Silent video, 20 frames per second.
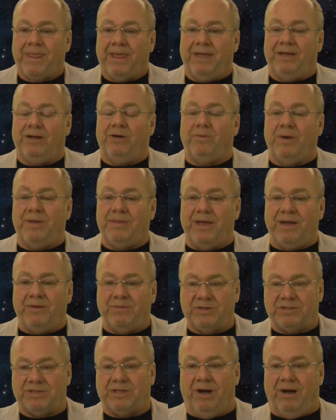when they
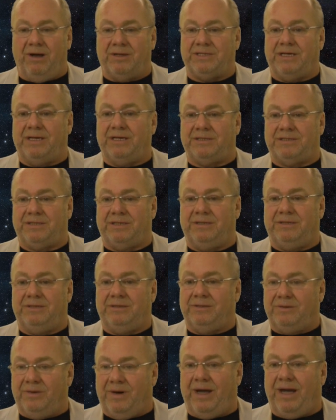were starting
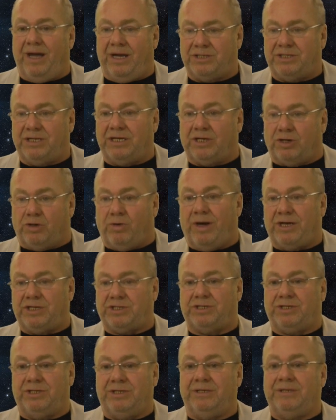to actually
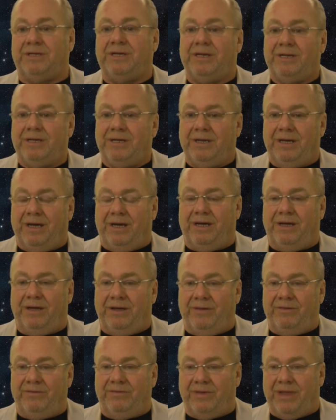question
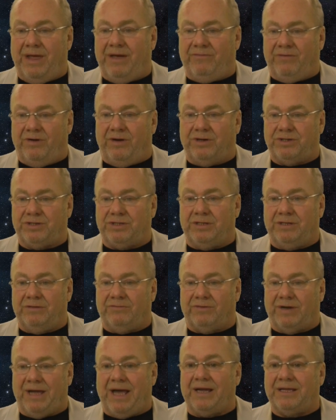their version
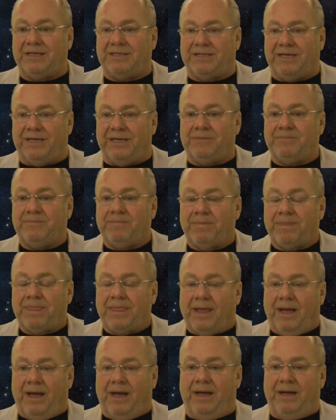of reality.
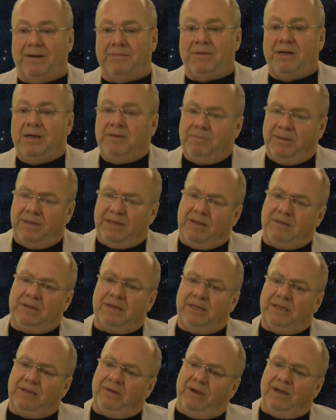But
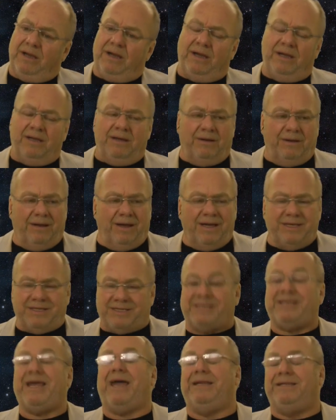then, I
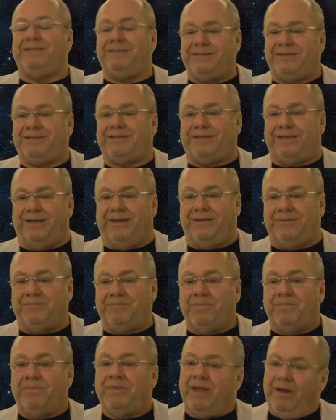sense
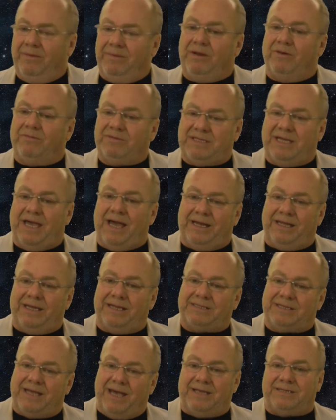that, I mean, obviously
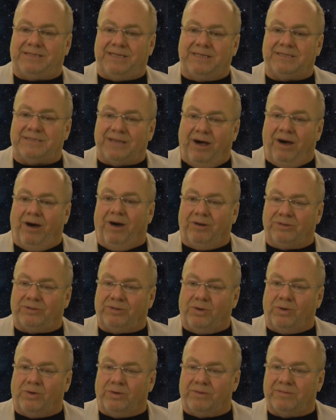Alex has his
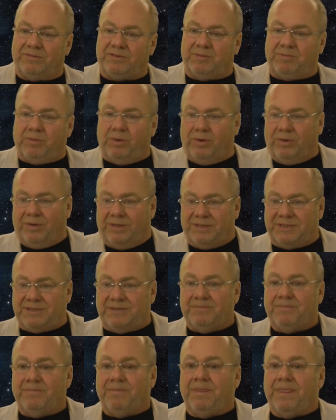hardcore of supporters
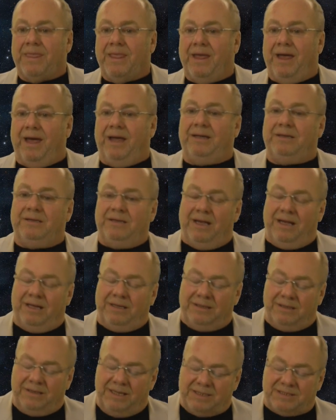
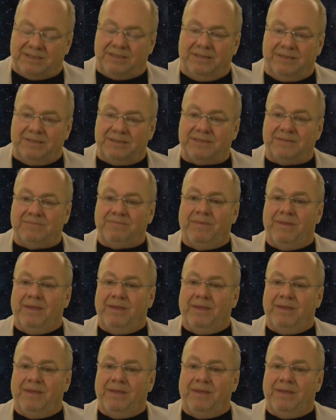and listeners,